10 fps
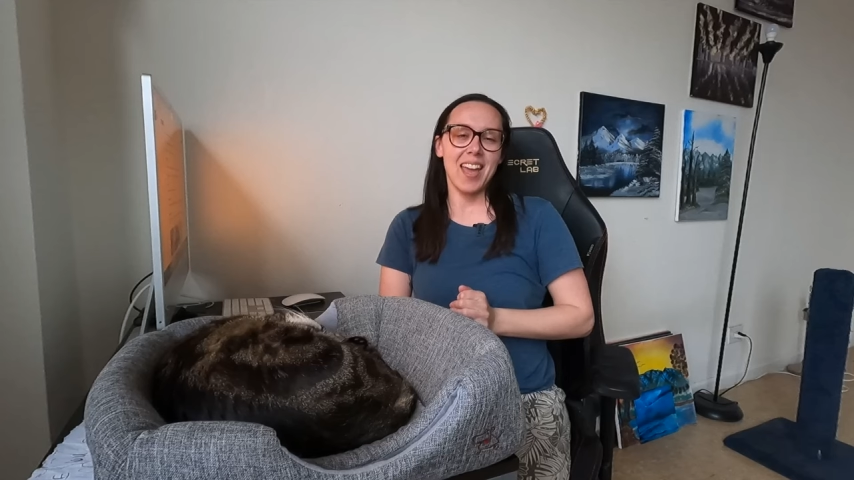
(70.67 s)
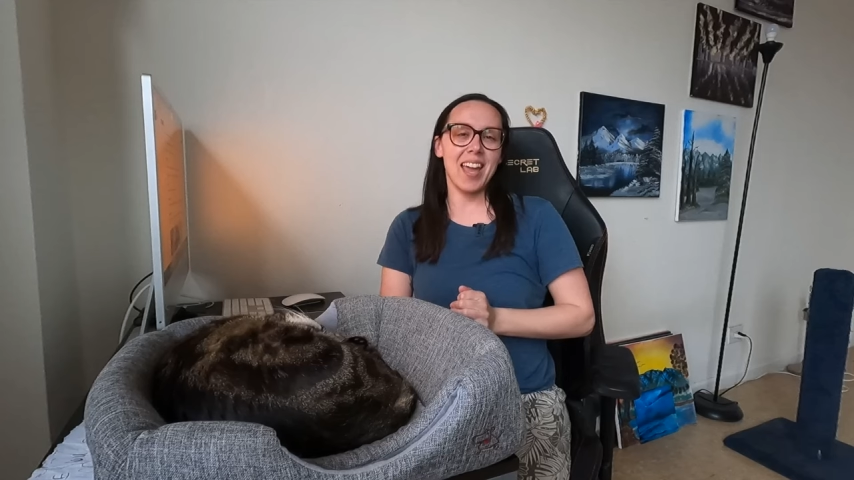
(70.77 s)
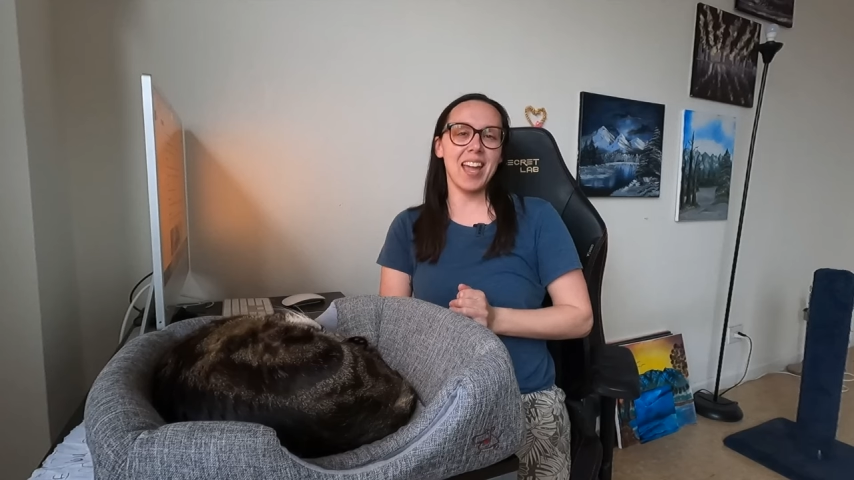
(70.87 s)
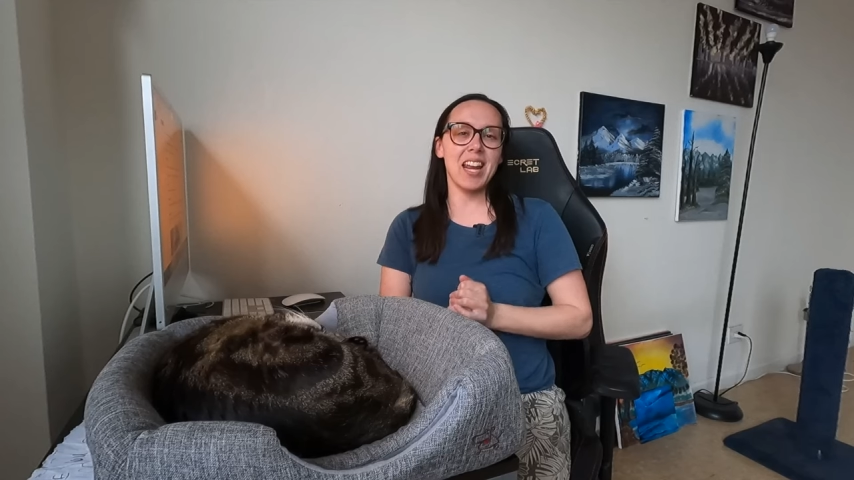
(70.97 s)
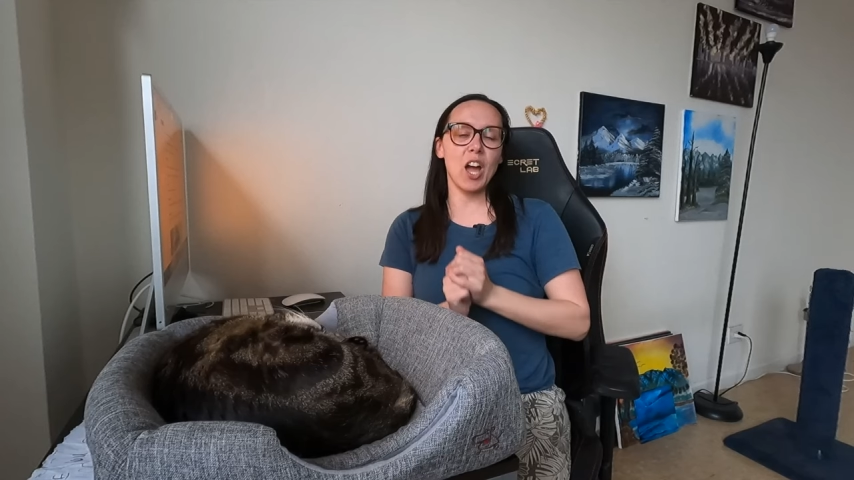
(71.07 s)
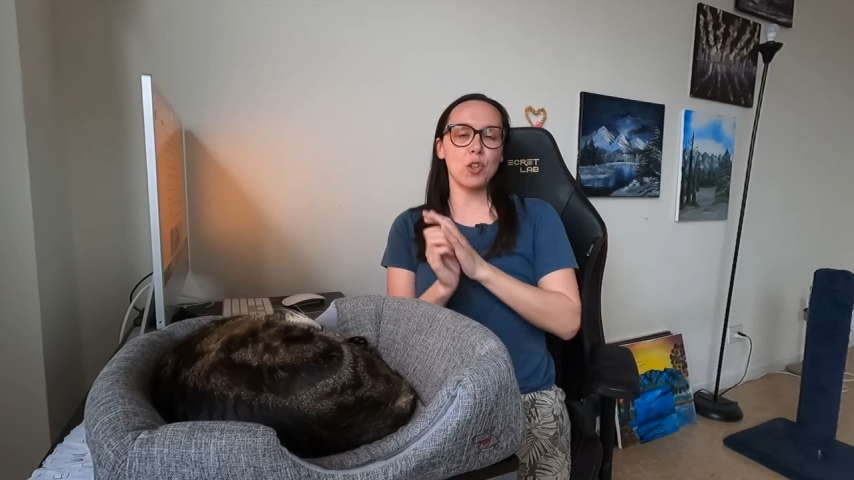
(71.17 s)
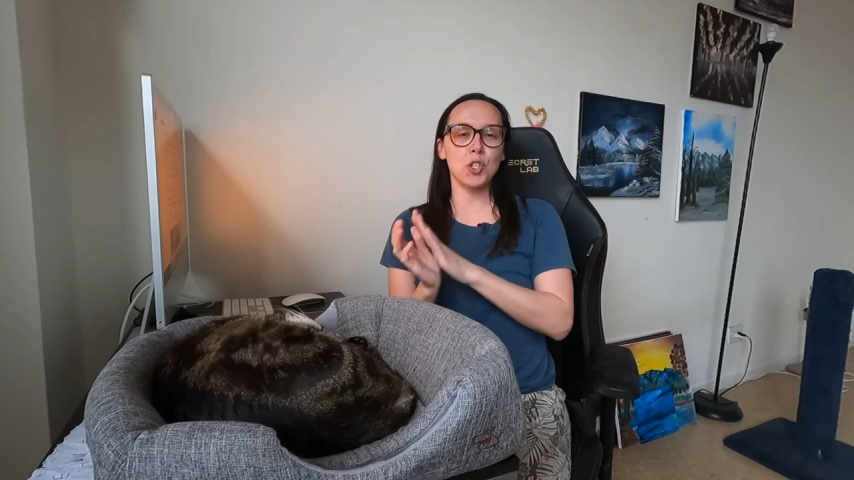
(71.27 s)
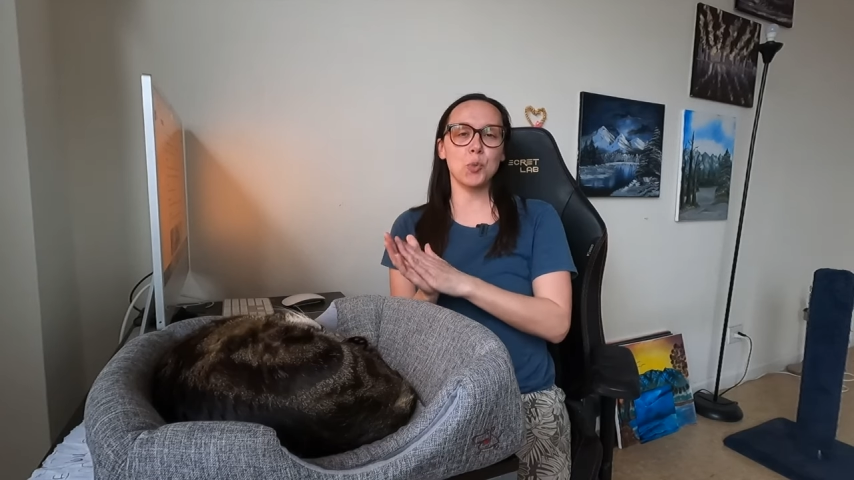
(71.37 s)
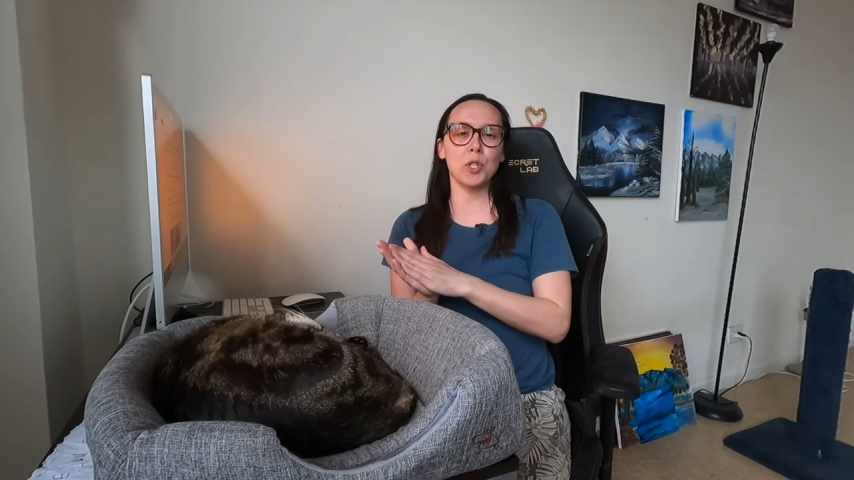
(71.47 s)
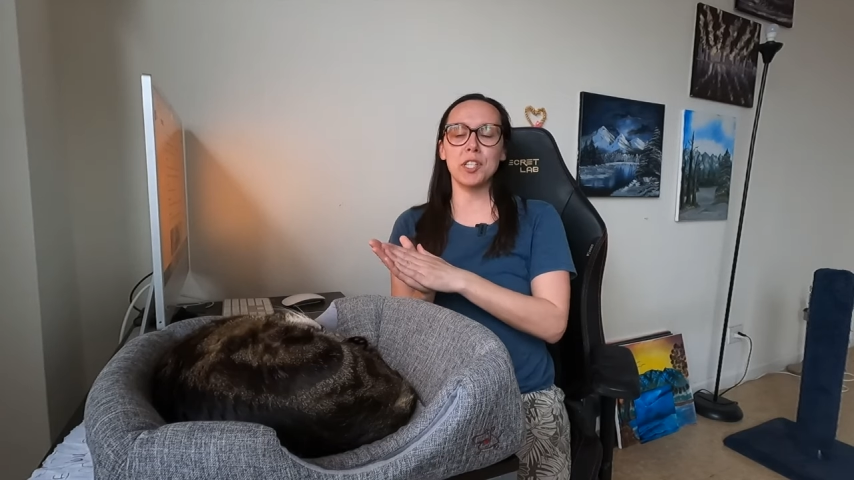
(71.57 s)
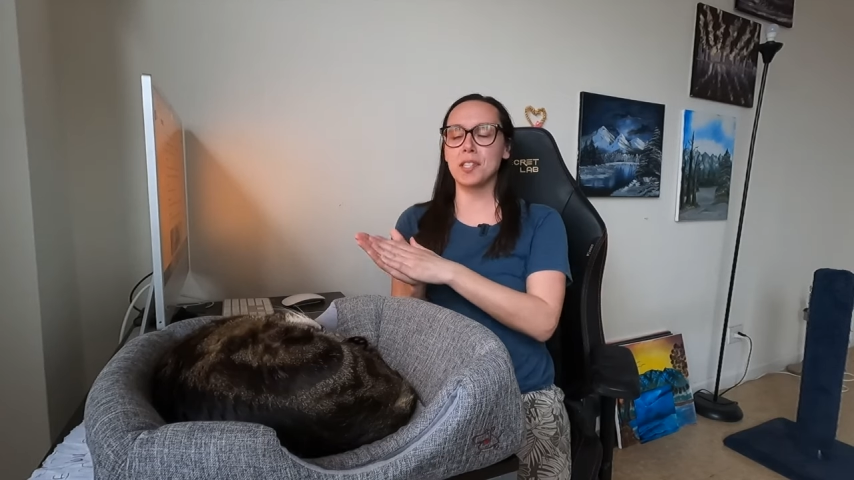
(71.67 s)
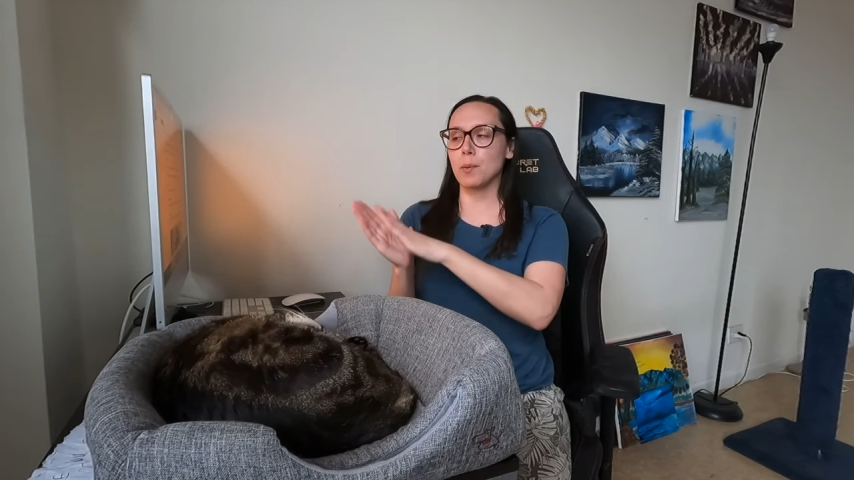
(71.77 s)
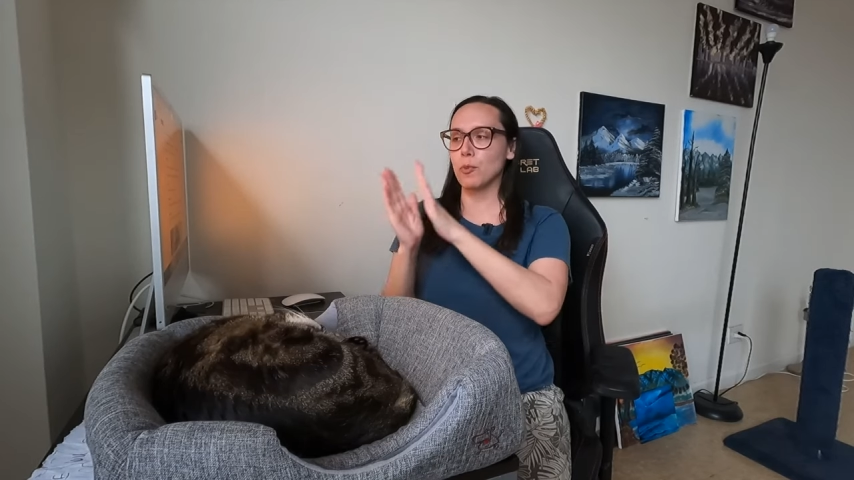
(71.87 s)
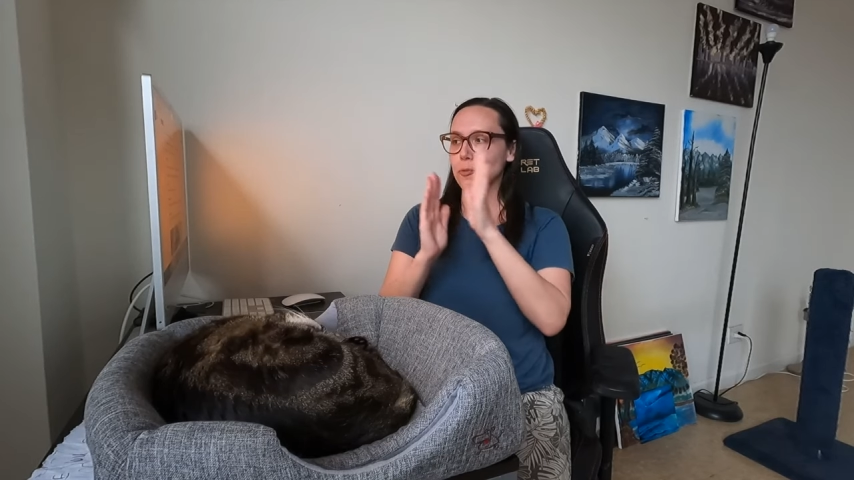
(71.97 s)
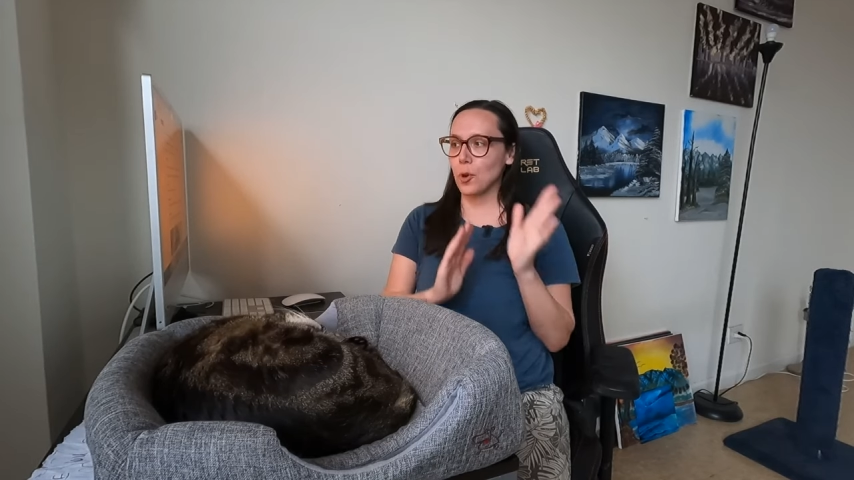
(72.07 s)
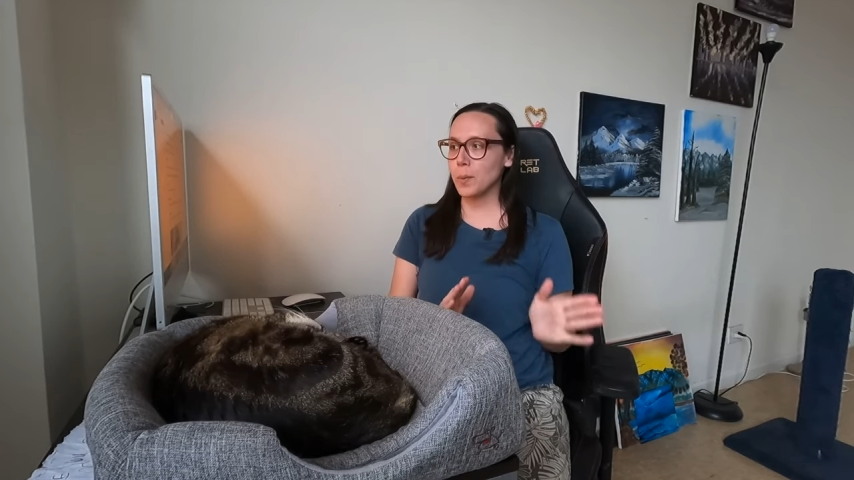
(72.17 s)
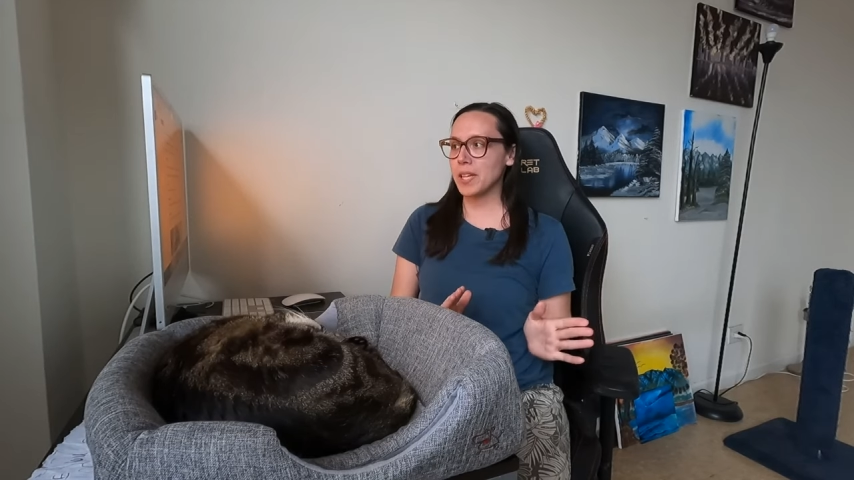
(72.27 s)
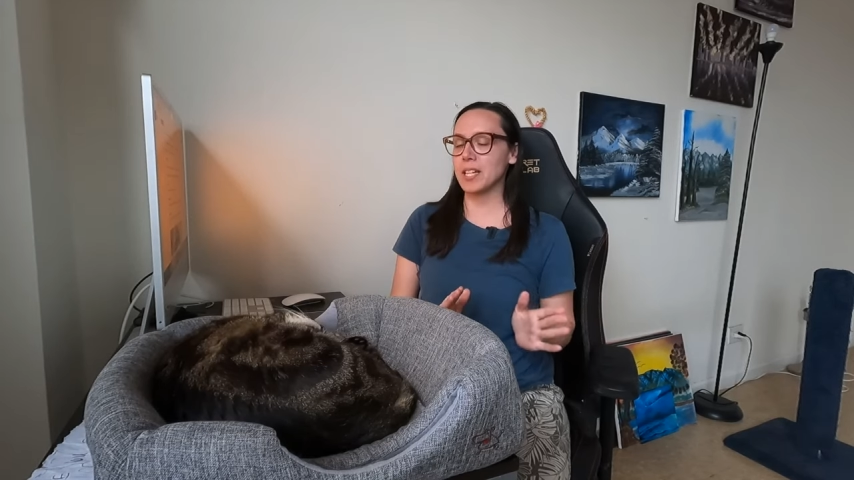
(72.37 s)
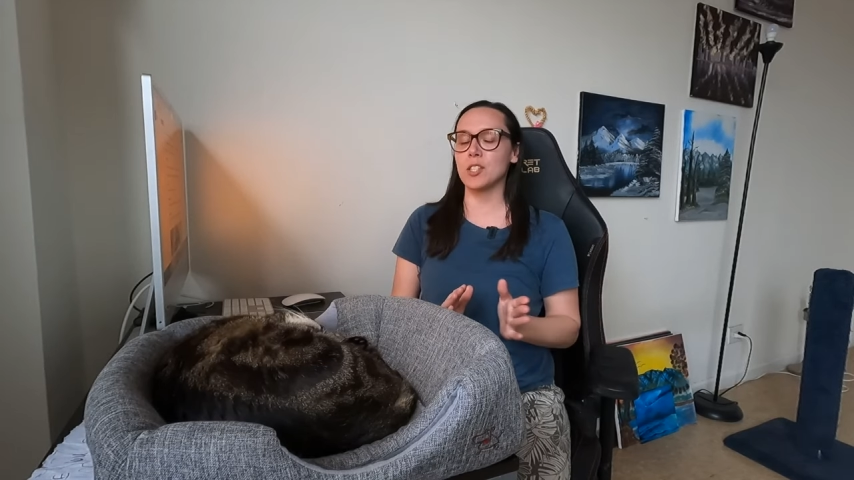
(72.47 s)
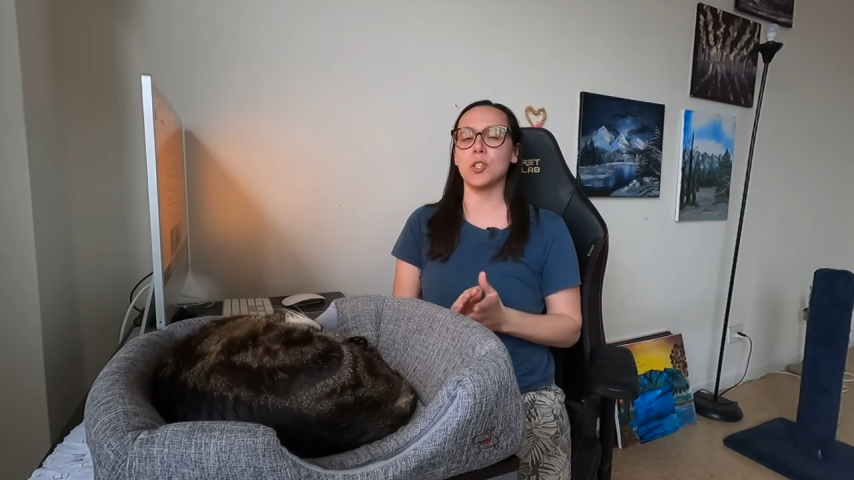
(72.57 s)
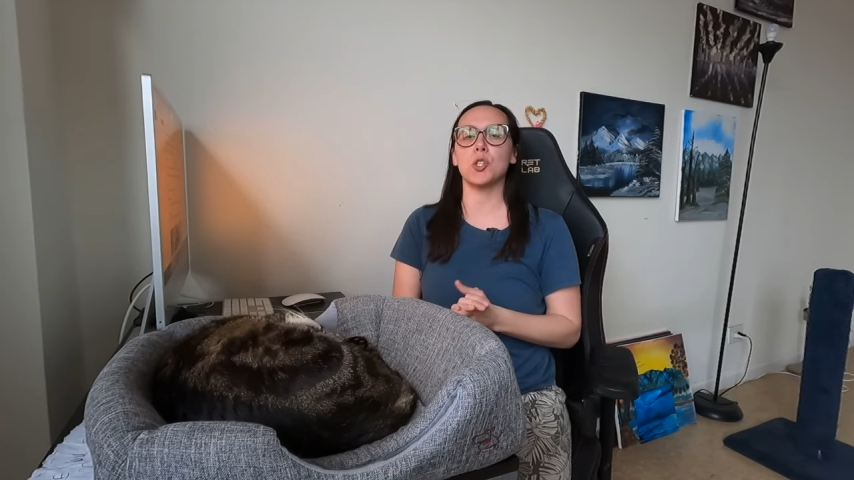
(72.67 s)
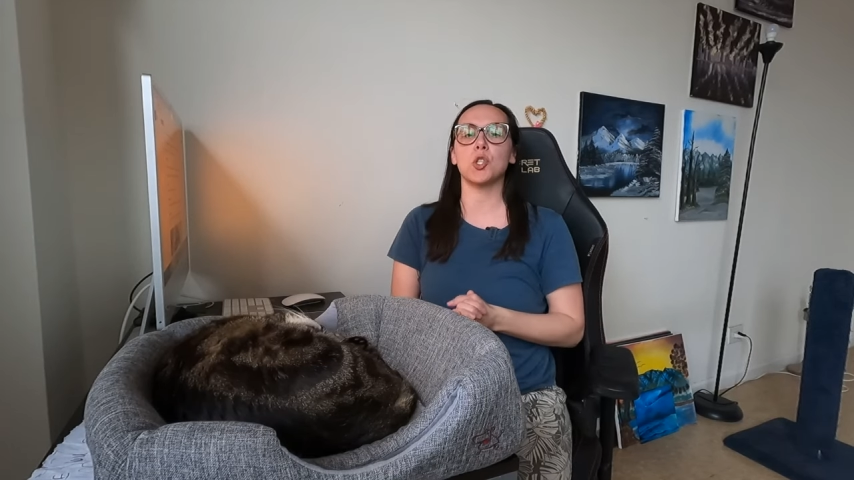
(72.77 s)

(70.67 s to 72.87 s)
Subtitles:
And I just want to say before we get into the